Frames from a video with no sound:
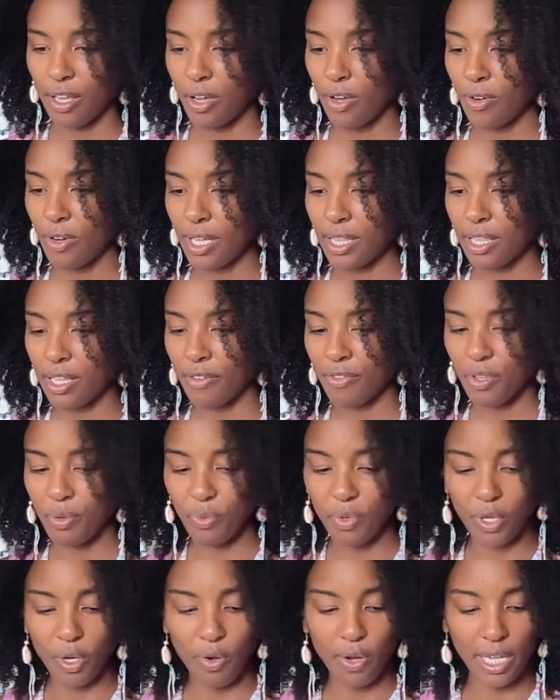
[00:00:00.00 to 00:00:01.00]
Oh, I love that
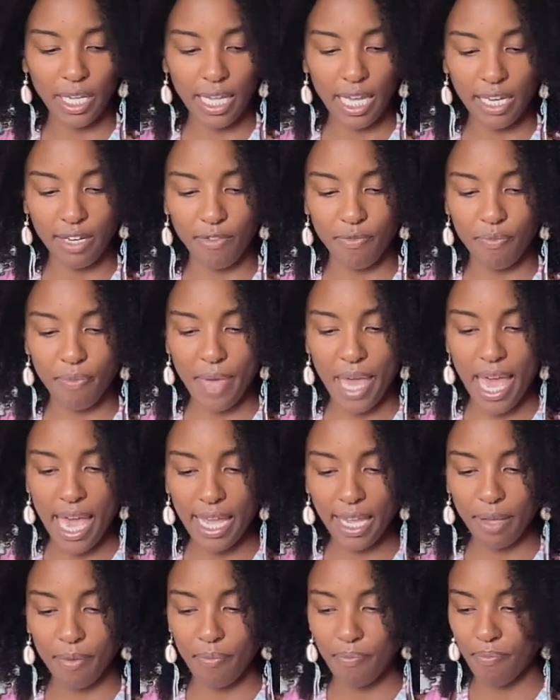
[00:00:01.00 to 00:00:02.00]
we're going kind of
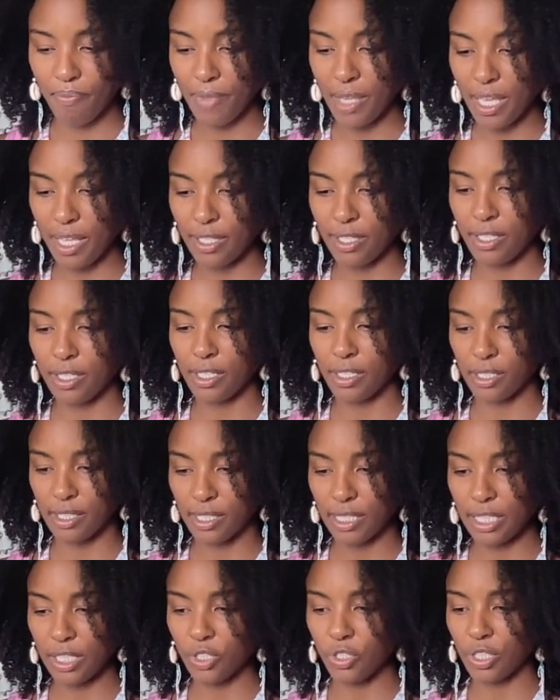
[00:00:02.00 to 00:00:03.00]
back in
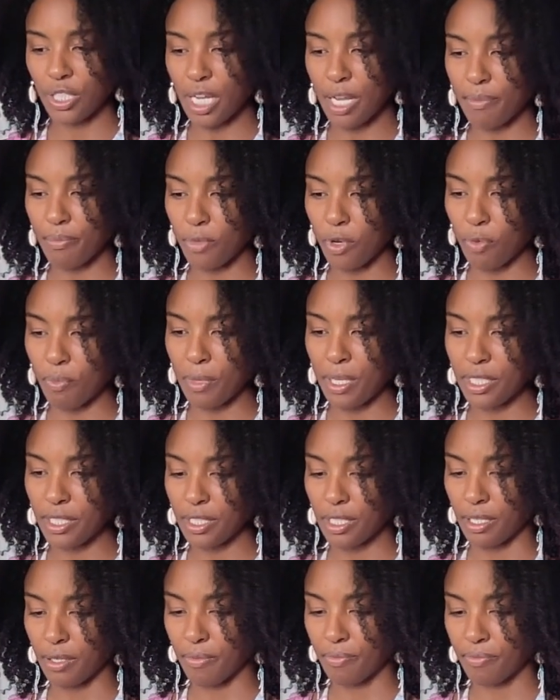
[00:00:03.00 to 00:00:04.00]
slingshot
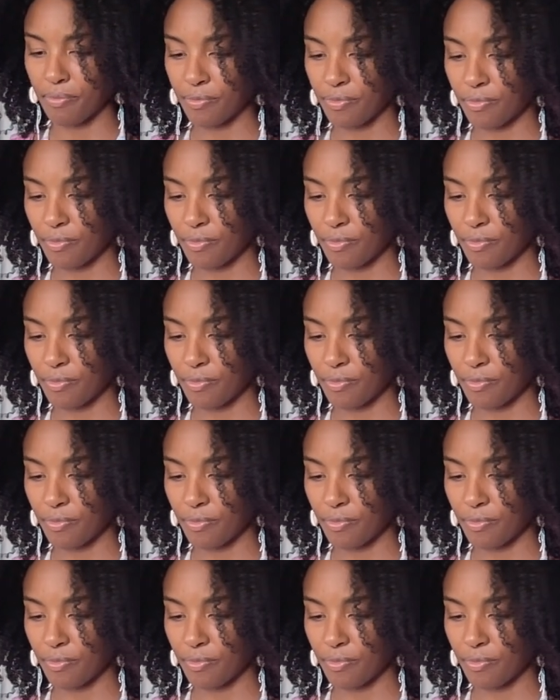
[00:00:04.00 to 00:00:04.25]
momentum.